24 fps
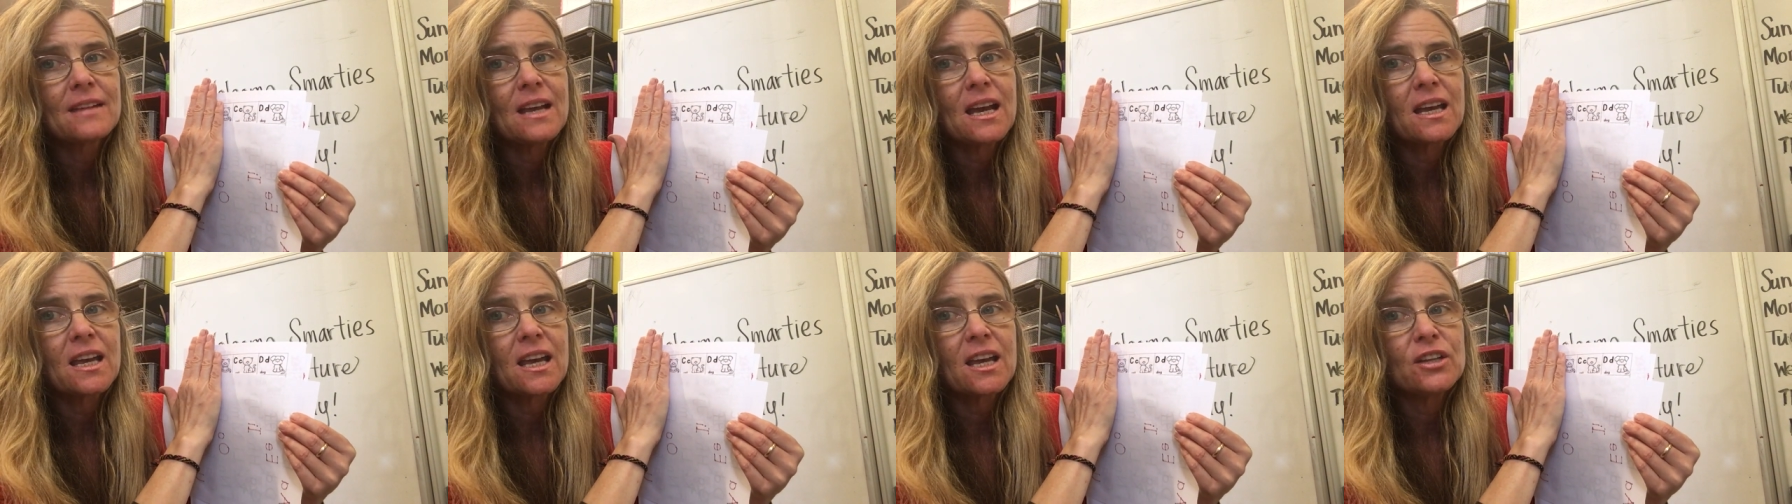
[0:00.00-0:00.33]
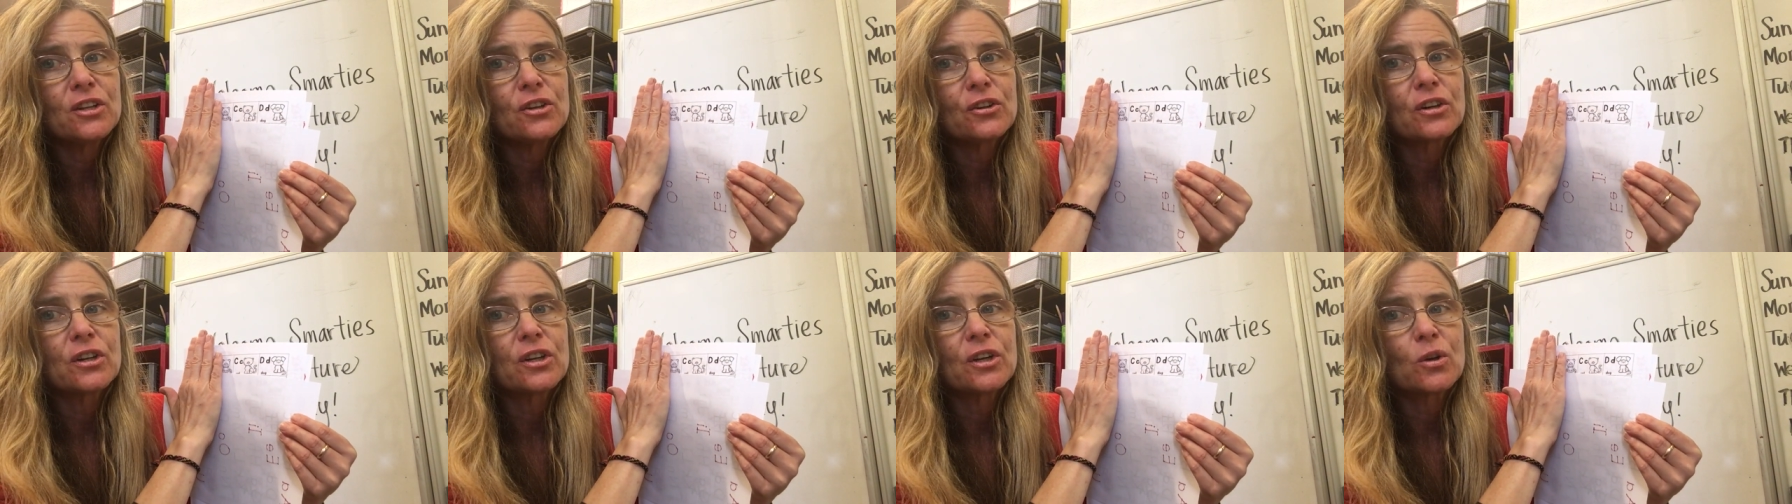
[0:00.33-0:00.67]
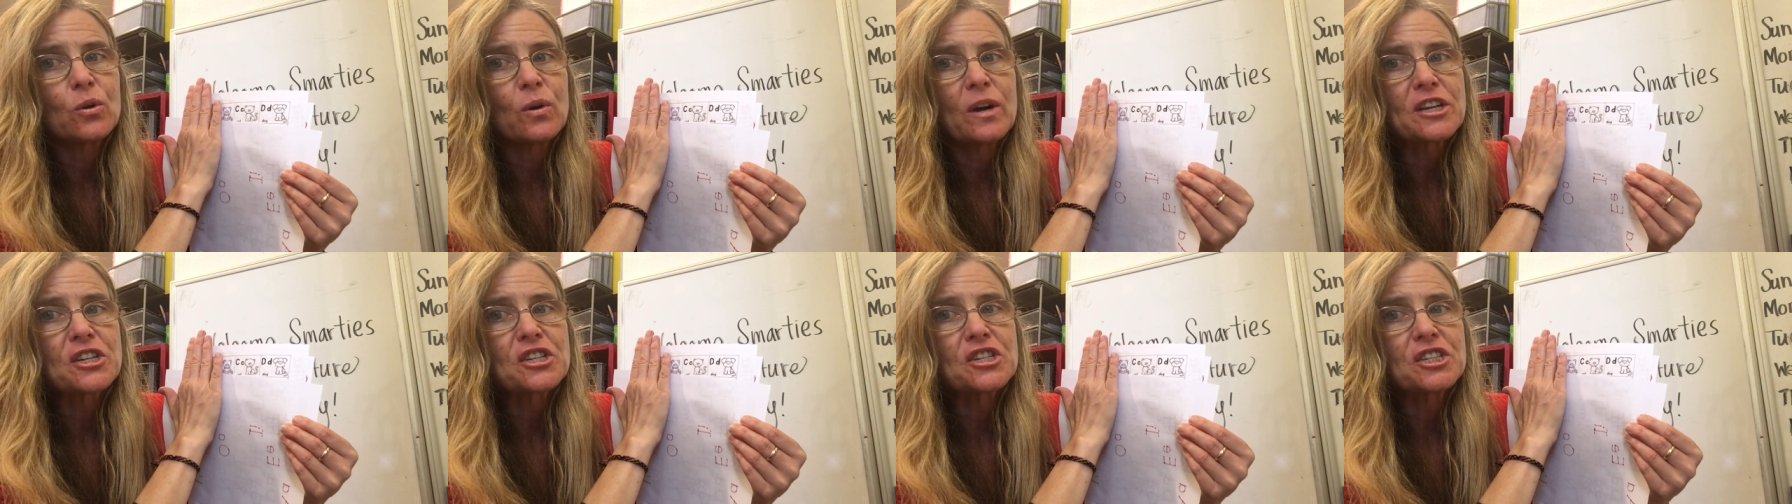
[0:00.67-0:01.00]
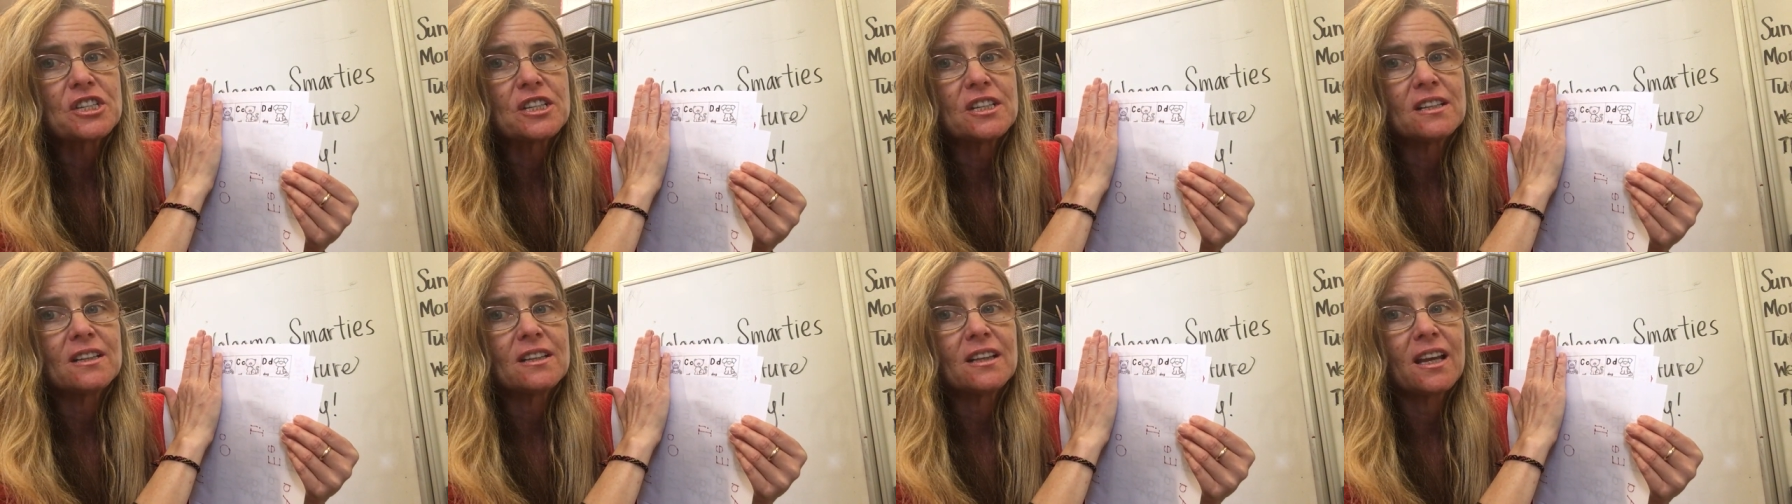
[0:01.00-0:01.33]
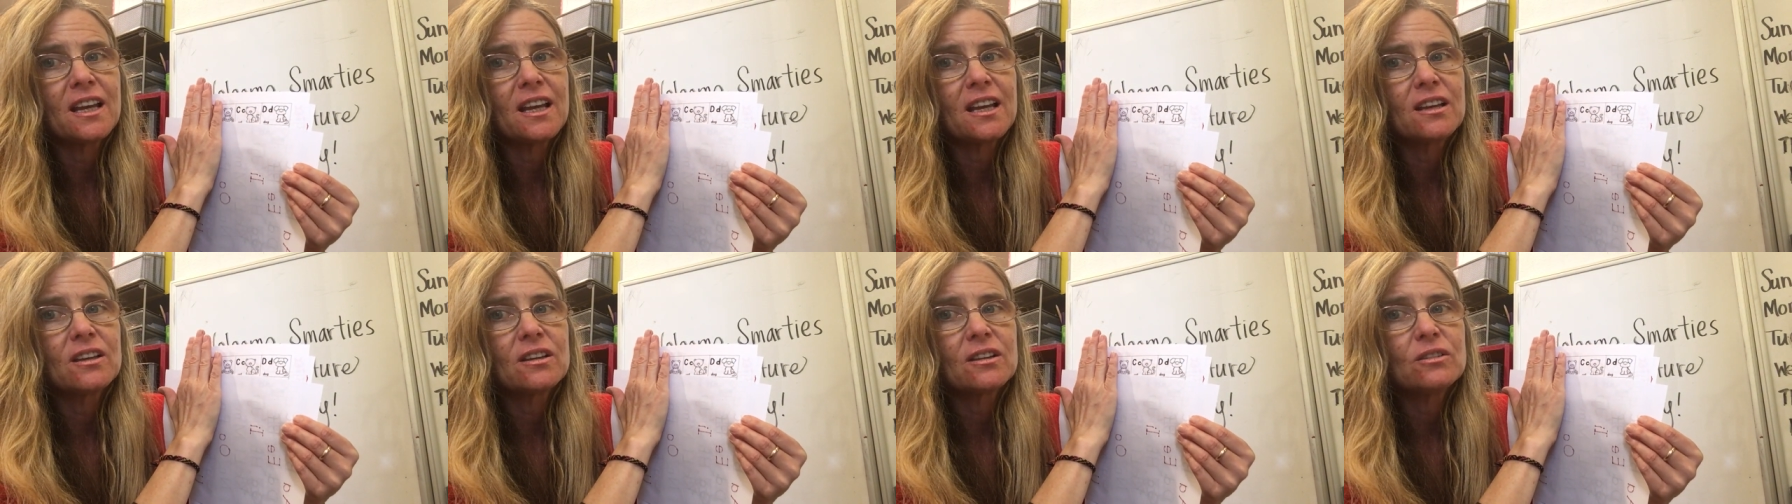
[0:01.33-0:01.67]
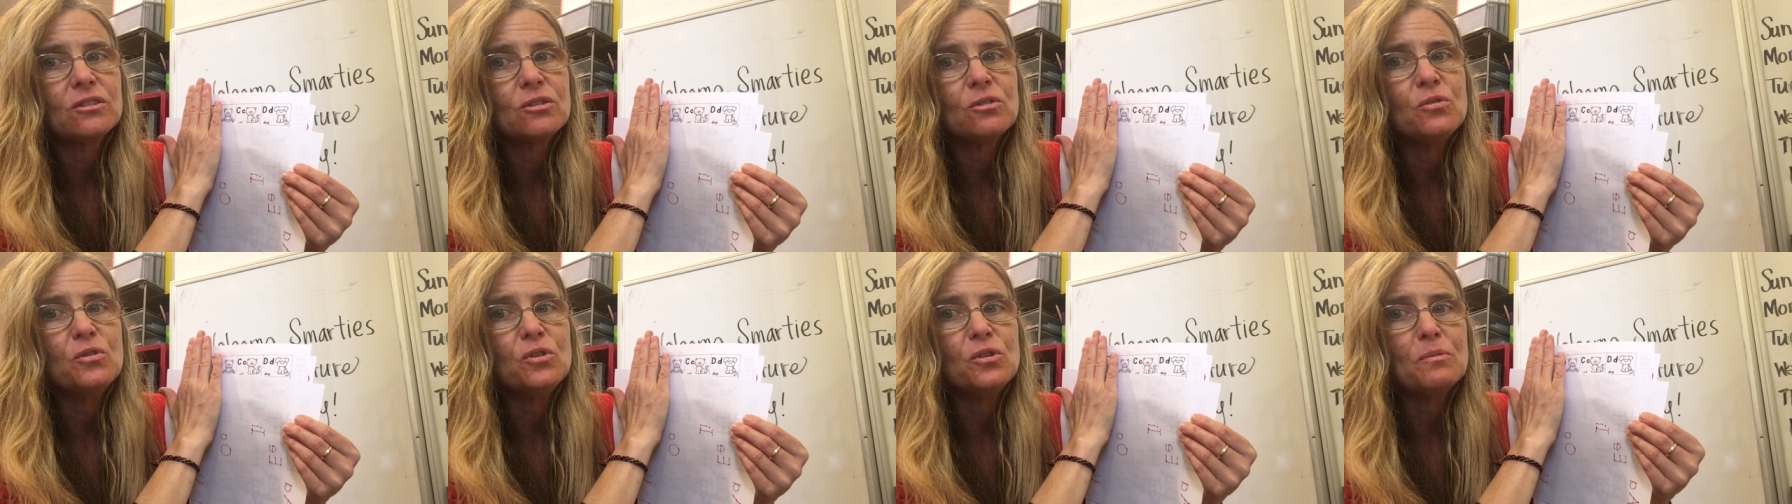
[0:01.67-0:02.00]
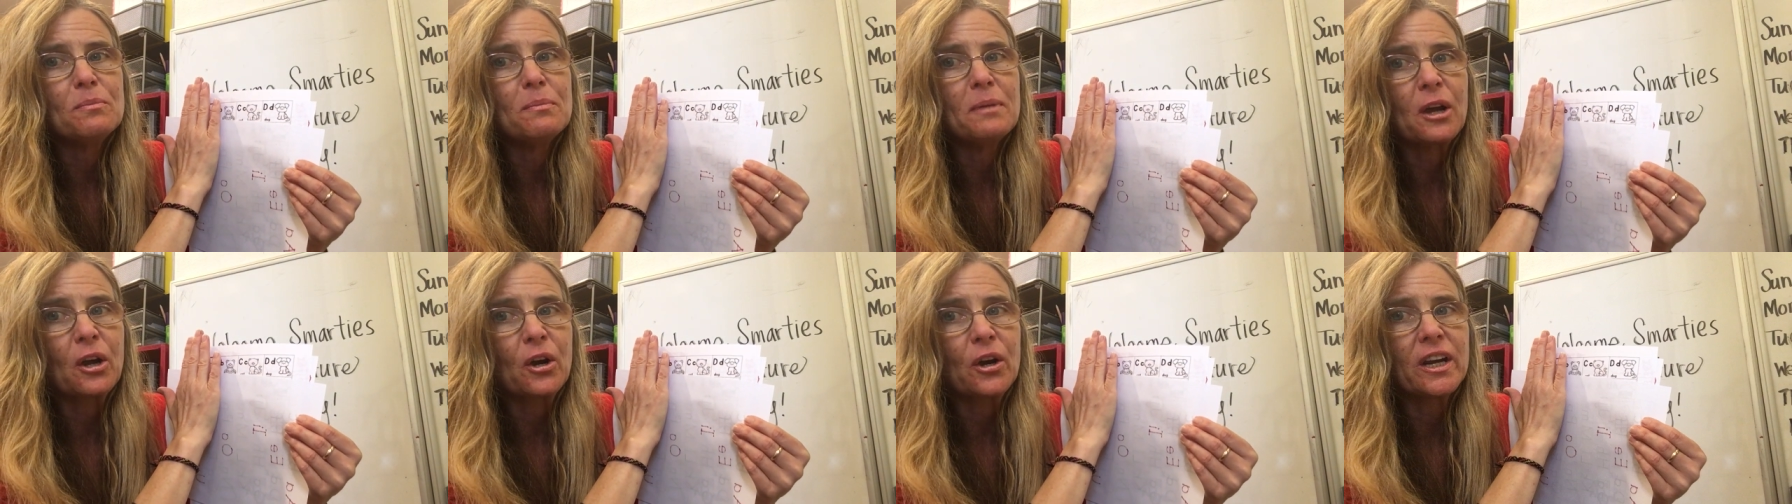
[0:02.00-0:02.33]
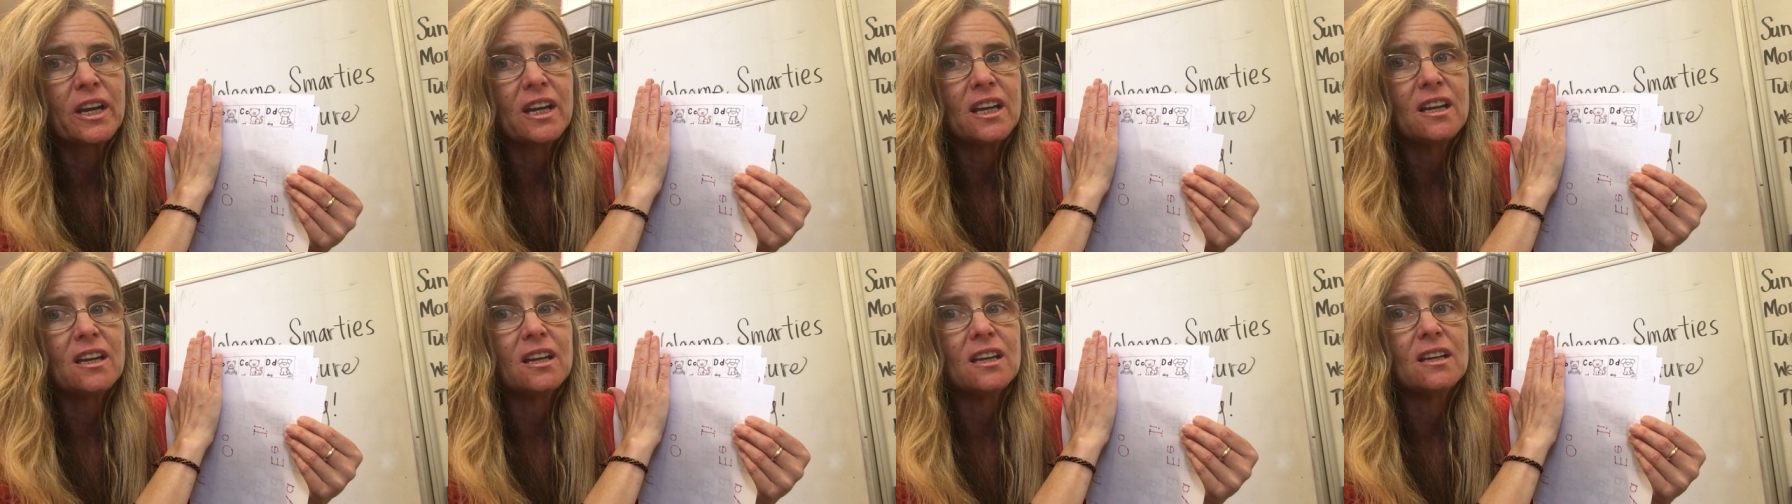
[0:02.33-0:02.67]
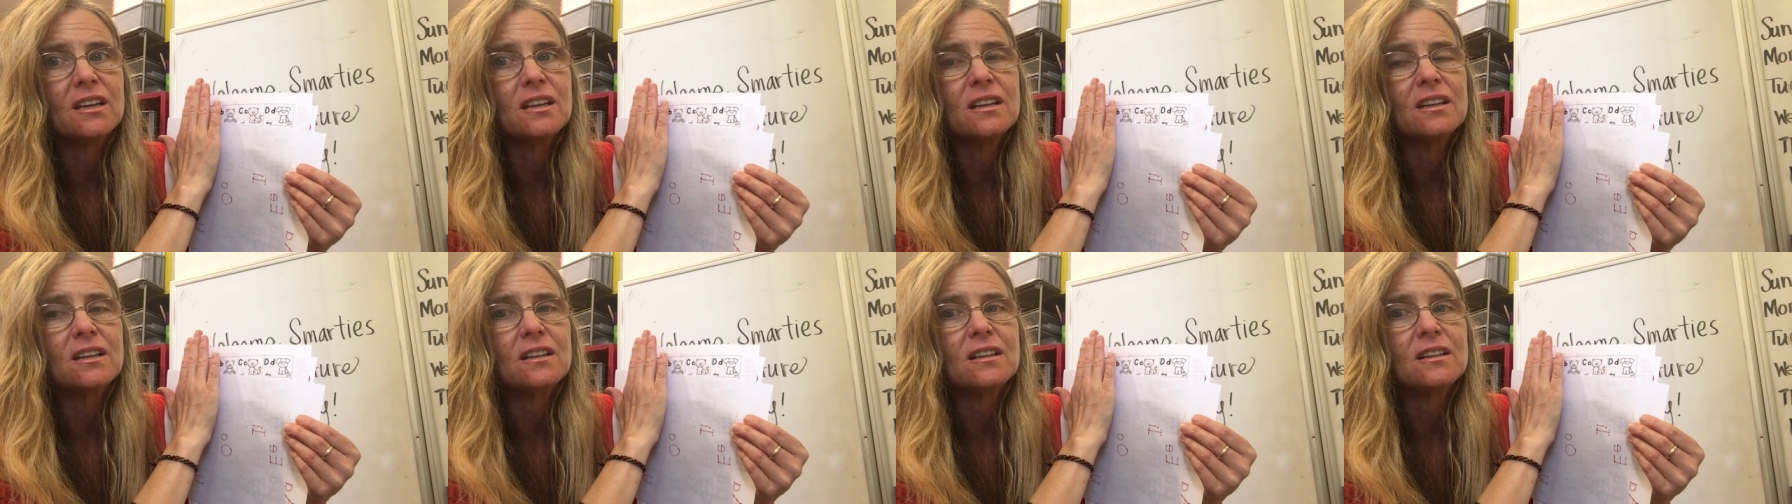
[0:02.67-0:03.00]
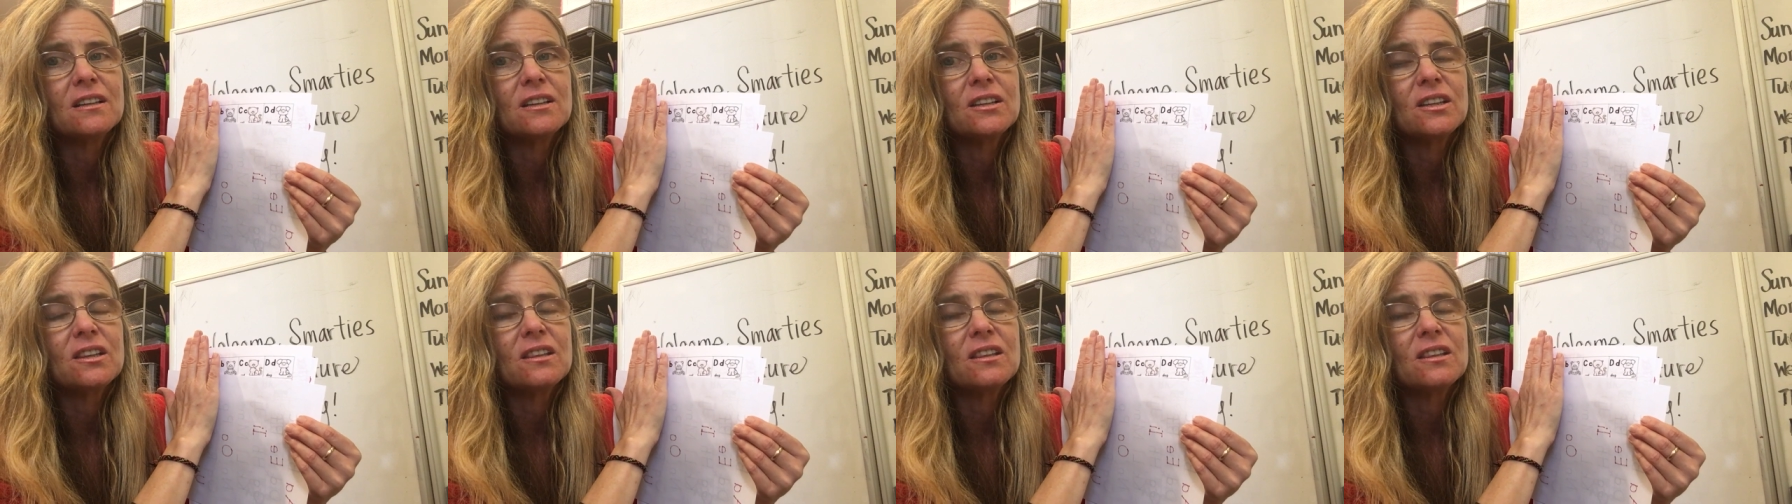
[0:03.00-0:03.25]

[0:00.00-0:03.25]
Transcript: Again, you're going to question, like, who you married and